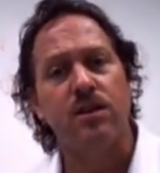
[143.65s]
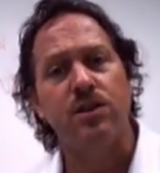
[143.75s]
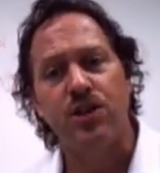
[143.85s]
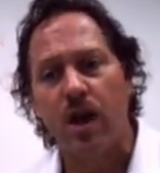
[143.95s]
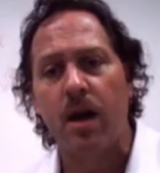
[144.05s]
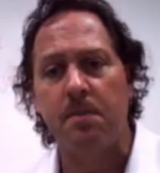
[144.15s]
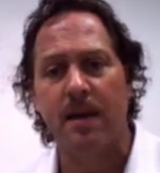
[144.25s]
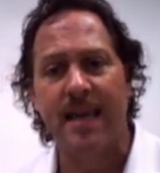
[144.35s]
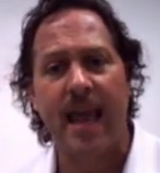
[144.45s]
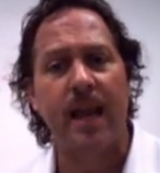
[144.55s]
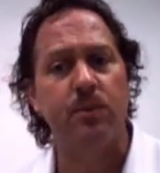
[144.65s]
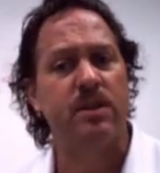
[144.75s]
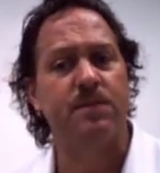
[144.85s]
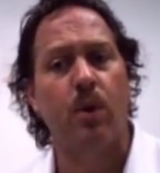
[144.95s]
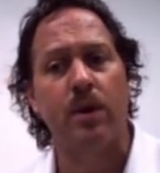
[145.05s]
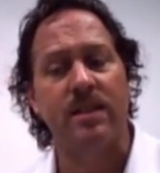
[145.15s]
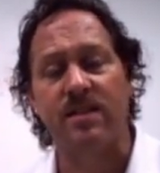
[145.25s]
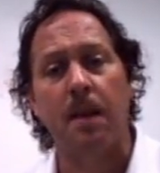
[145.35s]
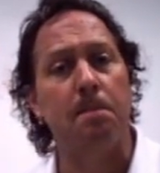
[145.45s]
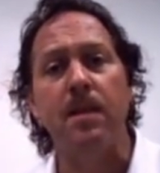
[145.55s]
John McCain was born in
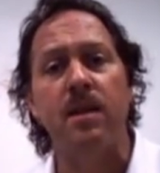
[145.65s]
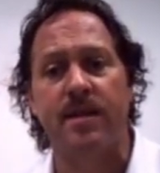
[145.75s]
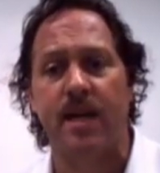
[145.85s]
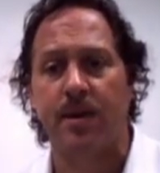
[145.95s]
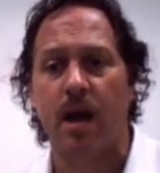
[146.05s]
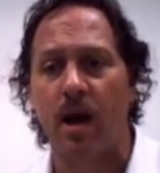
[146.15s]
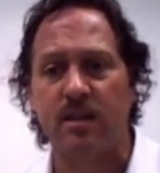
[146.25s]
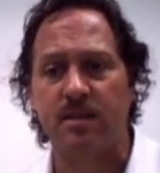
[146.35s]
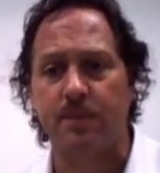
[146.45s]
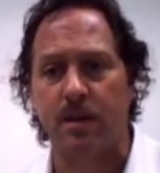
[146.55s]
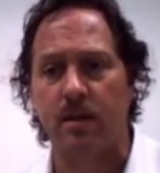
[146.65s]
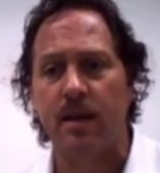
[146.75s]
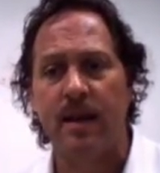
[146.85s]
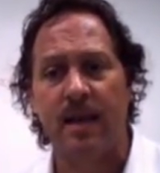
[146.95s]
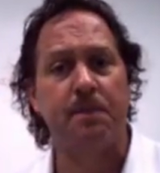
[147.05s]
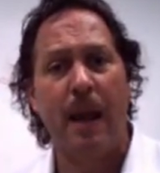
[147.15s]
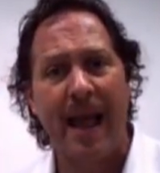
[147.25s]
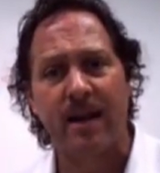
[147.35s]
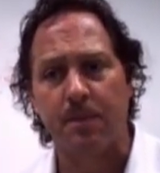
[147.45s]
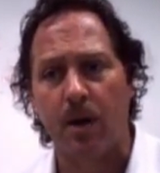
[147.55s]
some military hospital in
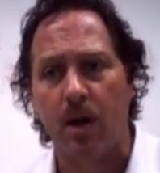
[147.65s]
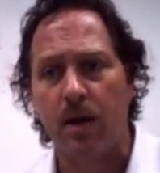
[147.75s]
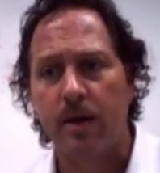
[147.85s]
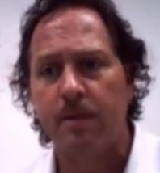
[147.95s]
Panama